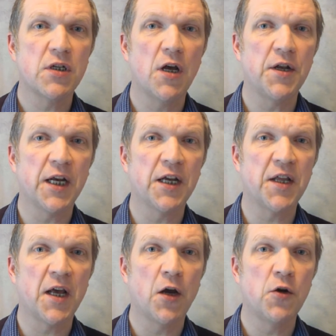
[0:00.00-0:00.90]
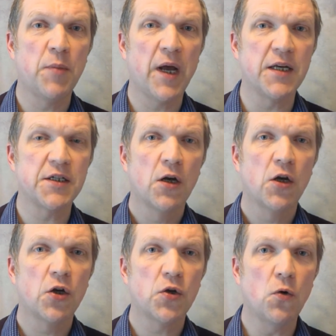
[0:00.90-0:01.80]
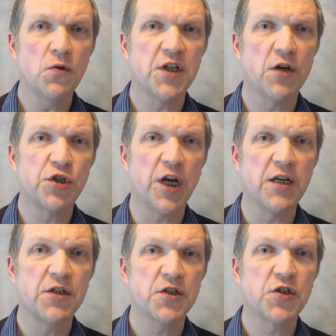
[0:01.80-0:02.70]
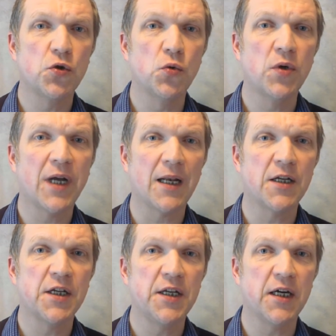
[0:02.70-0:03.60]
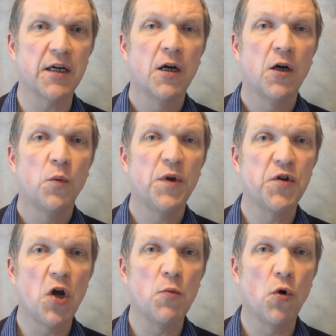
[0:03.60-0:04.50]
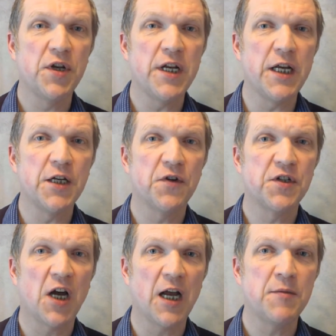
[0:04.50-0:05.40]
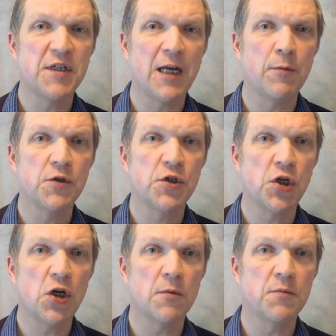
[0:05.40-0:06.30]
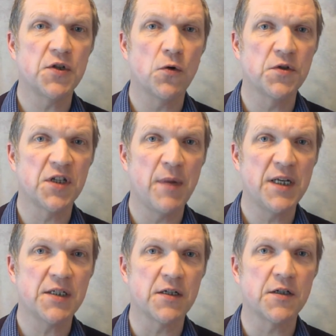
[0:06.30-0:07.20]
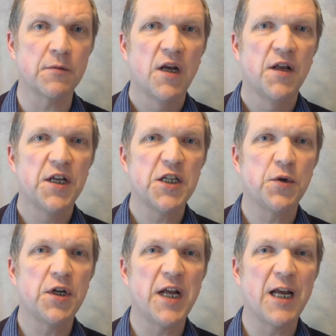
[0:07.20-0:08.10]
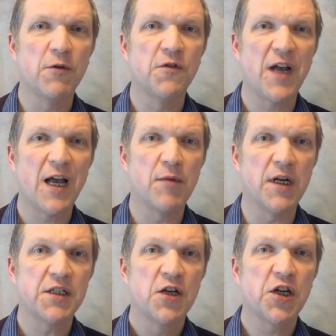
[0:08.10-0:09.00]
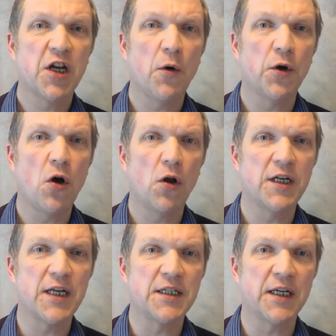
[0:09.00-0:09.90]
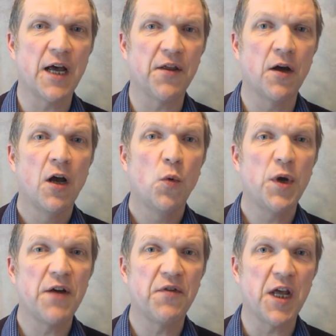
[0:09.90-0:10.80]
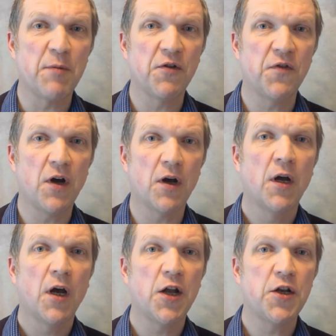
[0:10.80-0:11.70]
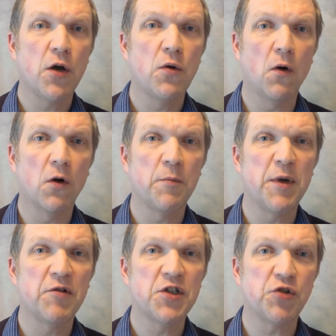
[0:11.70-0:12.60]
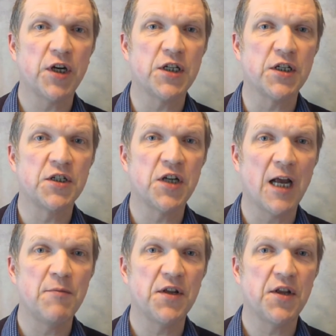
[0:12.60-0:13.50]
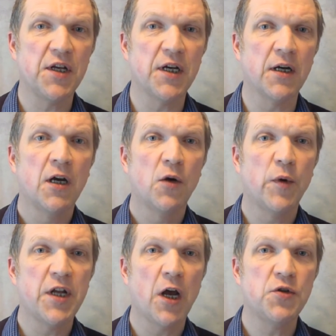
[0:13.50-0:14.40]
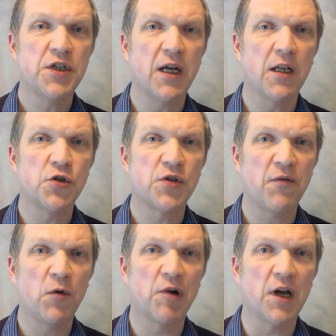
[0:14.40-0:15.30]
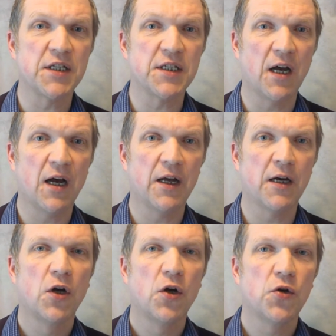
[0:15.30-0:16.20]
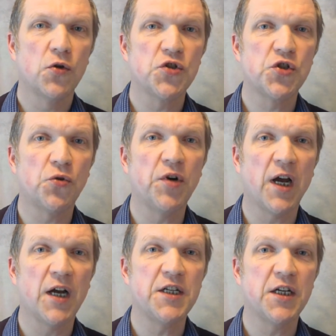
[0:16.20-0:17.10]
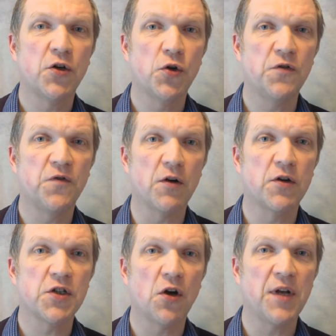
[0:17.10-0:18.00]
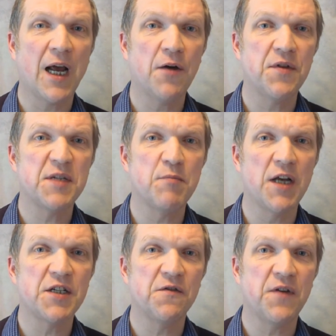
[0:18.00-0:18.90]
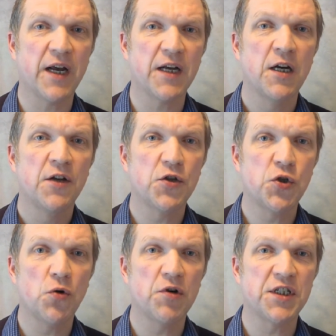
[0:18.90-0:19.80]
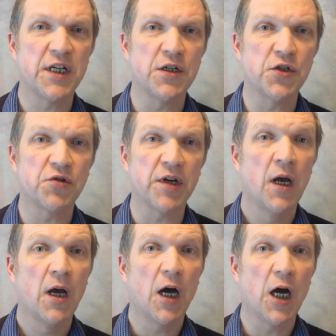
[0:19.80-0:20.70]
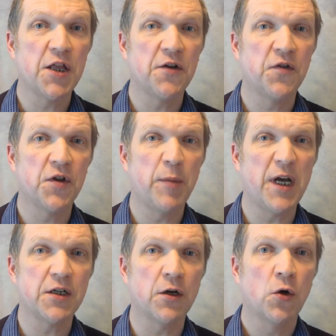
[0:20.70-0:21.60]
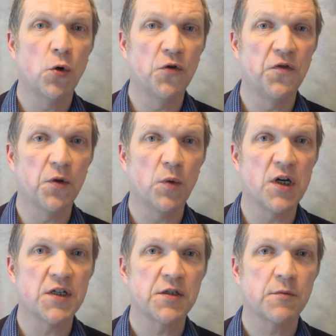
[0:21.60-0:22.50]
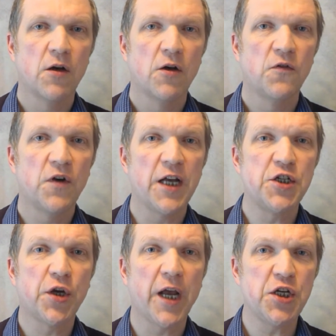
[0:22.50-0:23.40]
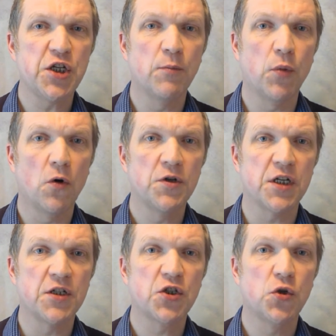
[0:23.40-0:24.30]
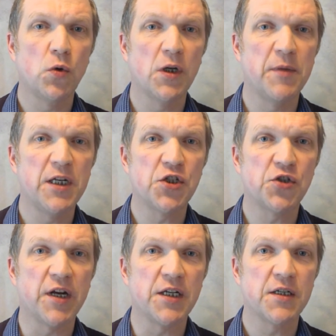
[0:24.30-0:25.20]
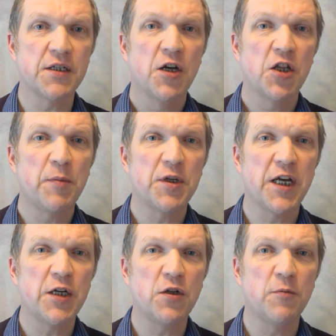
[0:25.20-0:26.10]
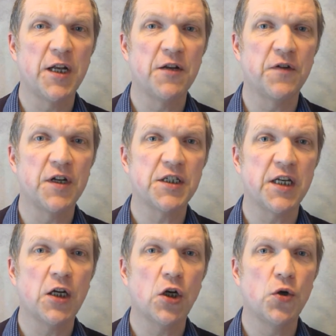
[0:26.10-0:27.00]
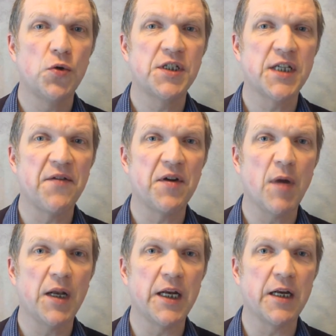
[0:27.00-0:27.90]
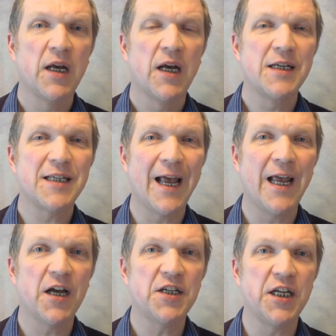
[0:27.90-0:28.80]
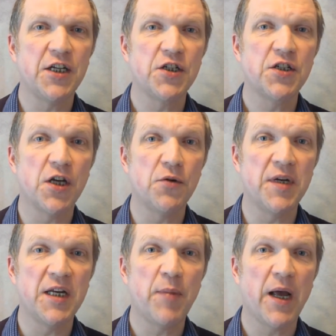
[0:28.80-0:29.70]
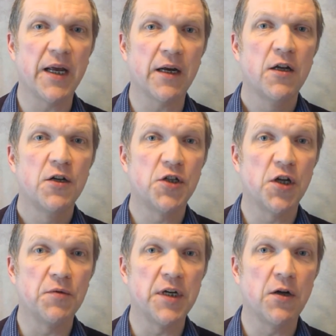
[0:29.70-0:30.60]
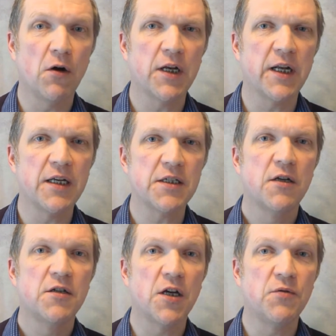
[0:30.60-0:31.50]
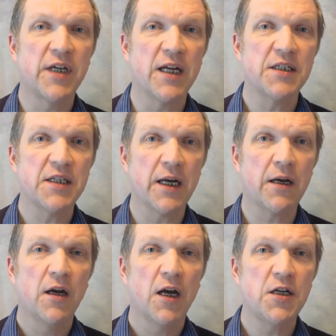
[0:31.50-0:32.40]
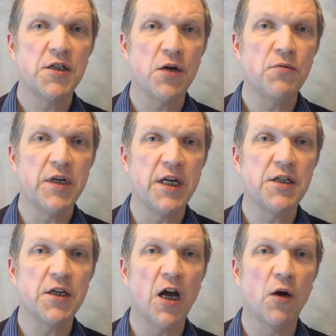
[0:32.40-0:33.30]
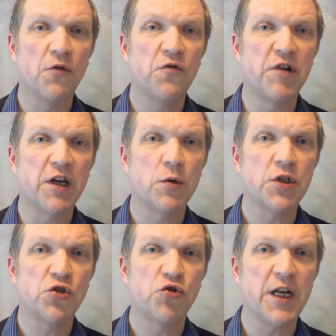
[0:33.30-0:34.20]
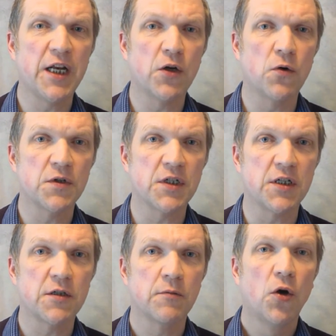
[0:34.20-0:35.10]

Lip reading: learning at their own pace could also change the school calendar year, with no more need for timetabled terms or semesters. This would enable families to go on holiday together whenever they prefer and no longer be restricted to times of the year when hotel and travel prices are higher. Your story idea could focus on how this might affect the tourist industry, either for the better or for the worse. For education boards and school administrators, the potential benefits include saving money, as AI teachers don't need paying, don't need holidays, don't get sick, and don't need to go on frequent training courses.